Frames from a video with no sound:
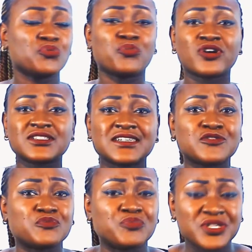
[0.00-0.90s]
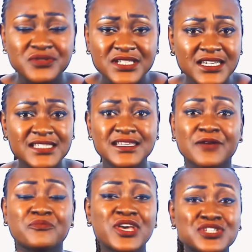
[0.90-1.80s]
burn down buildings,
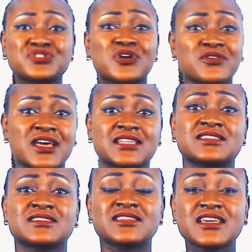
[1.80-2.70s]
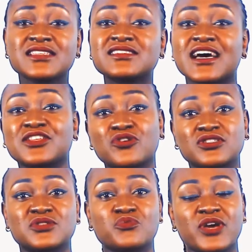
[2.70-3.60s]
and make sure that things are
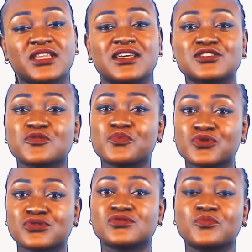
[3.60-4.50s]
not the way they are supposed to do.